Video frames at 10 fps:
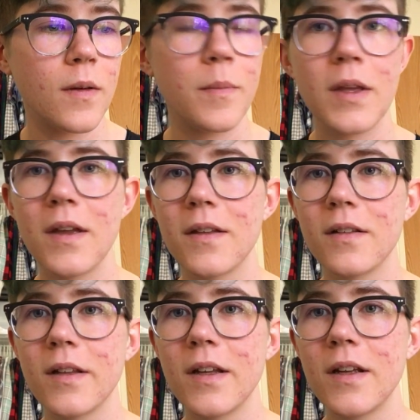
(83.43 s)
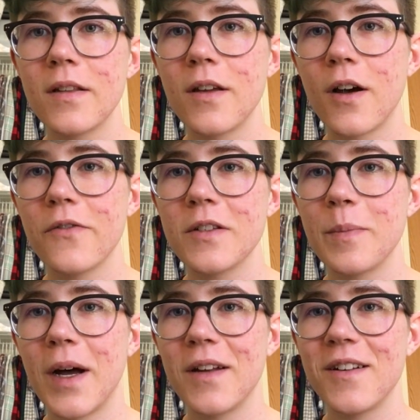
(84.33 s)
me and the lady at the office
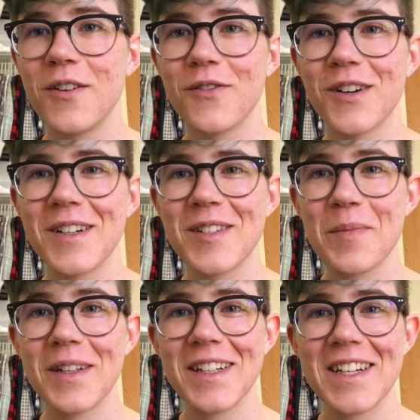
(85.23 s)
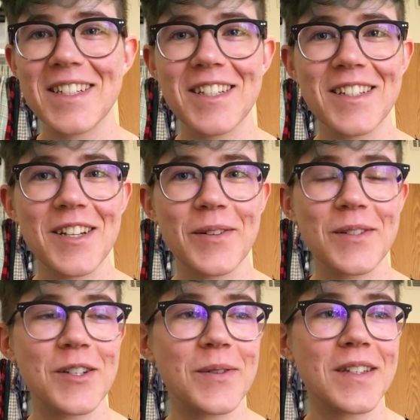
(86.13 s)
bonded over a disability. She,
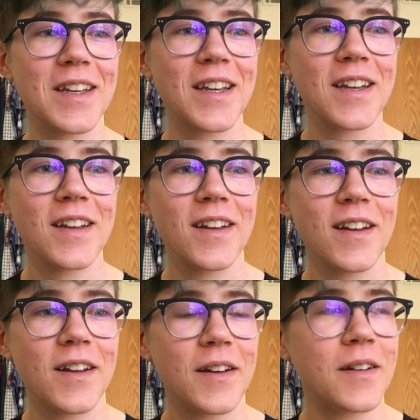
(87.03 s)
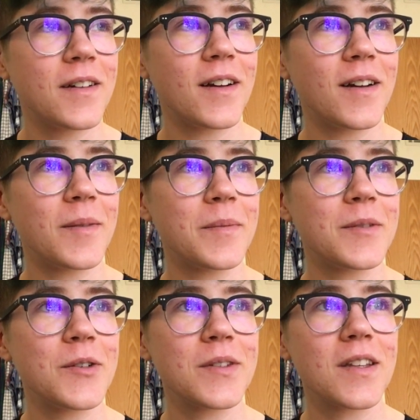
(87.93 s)
she was like, um,
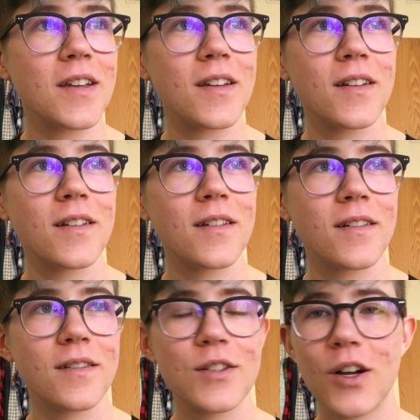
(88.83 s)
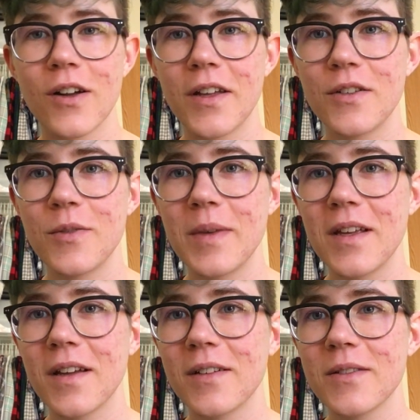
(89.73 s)
she was like talking to
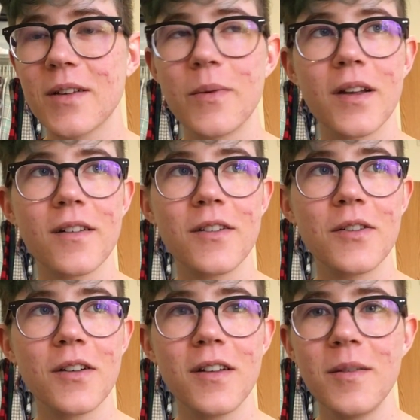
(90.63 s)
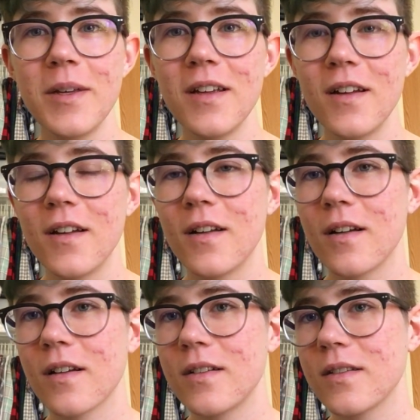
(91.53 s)
me, and I was like, "Wait, are you talking to me?"
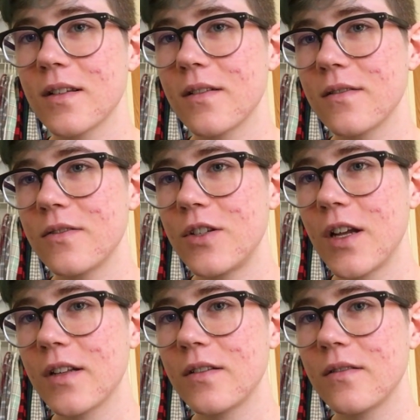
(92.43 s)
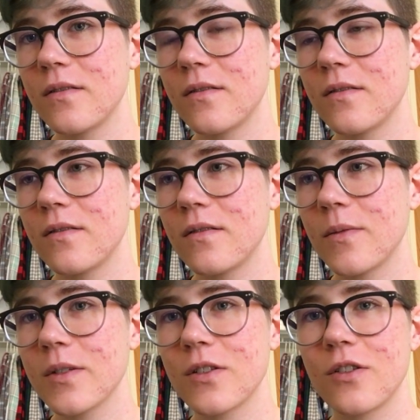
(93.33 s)
Because like she hadn't,
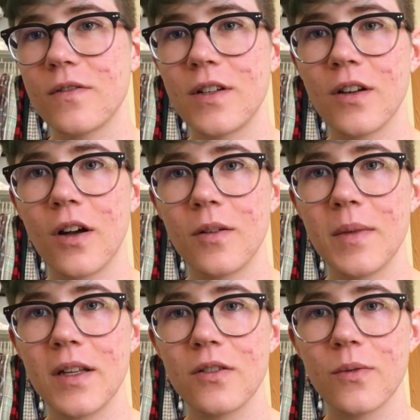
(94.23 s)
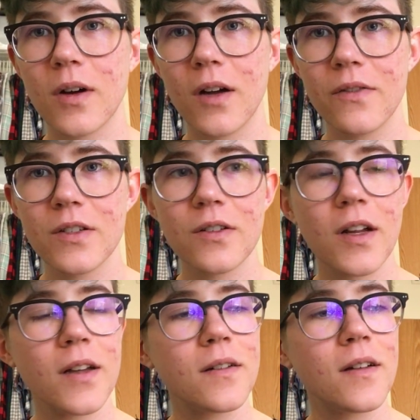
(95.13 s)
I wasn't sure if she'd called me into her office or
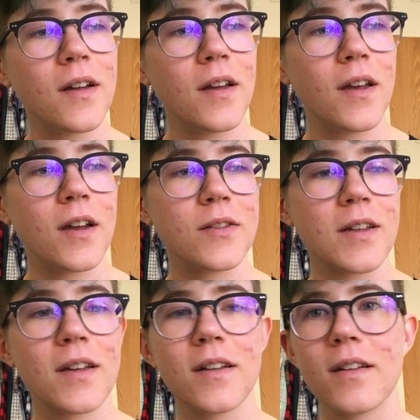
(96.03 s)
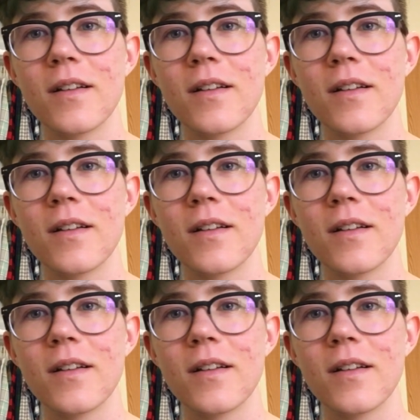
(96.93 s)
not. And I was like,